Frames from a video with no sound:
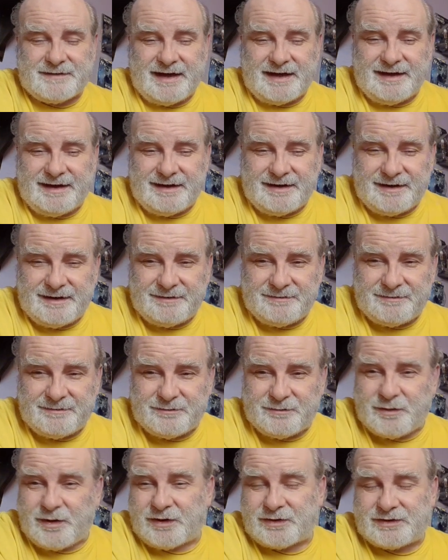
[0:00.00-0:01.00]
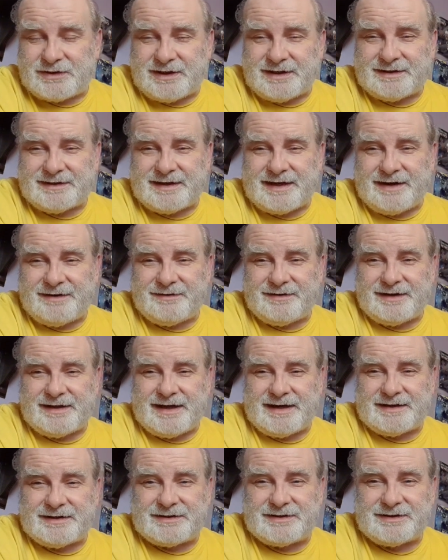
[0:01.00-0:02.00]
watching their
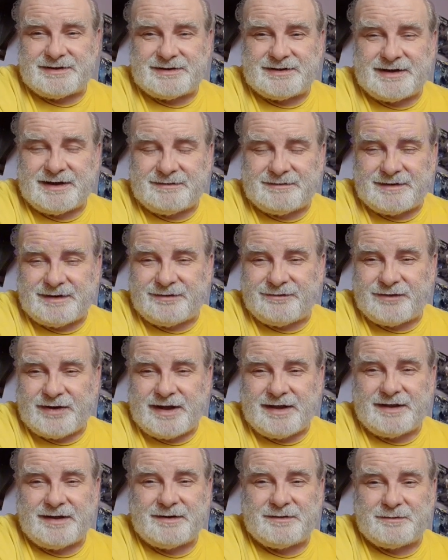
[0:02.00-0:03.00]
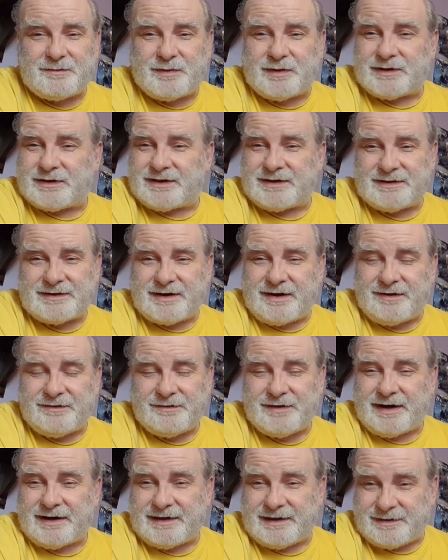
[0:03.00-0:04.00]
relationship develop, which is
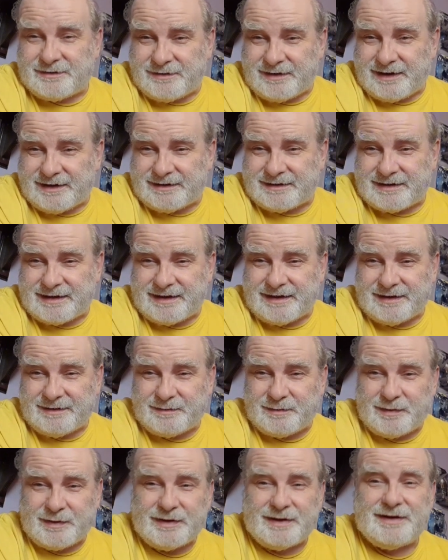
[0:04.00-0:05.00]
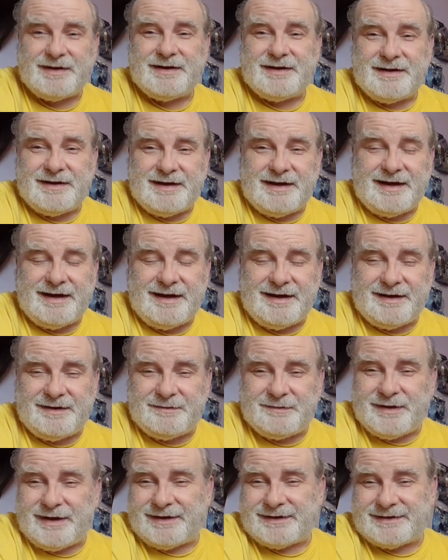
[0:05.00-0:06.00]
already quite deep
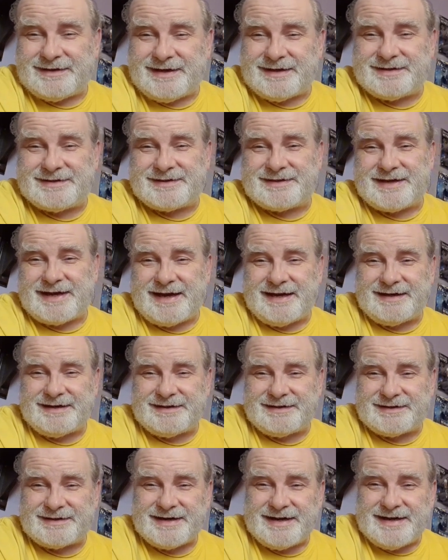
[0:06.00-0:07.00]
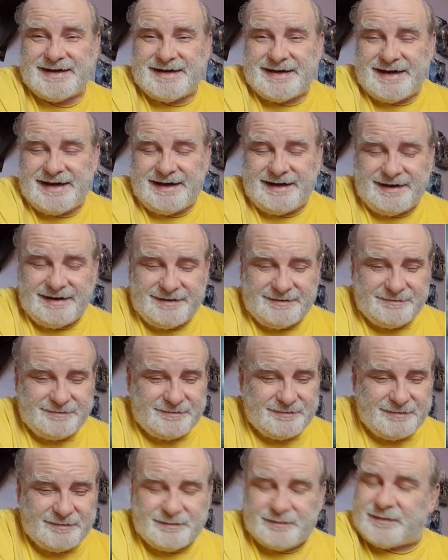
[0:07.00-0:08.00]
at this stage.
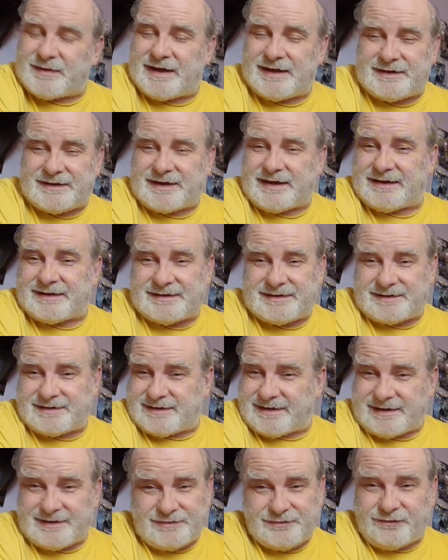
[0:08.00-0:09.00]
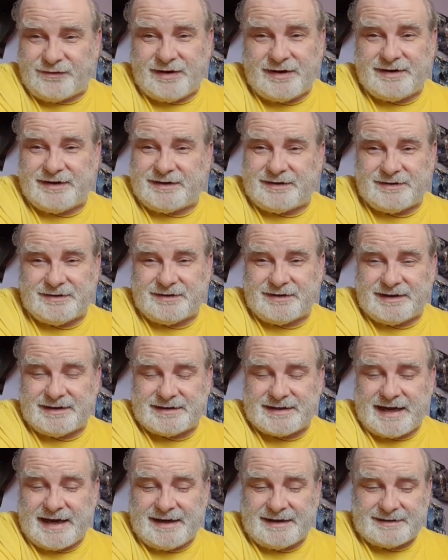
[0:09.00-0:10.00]
It's very good.
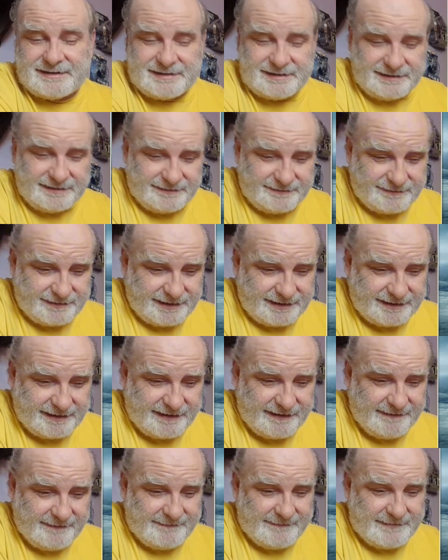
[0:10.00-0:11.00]
It's excellent, really.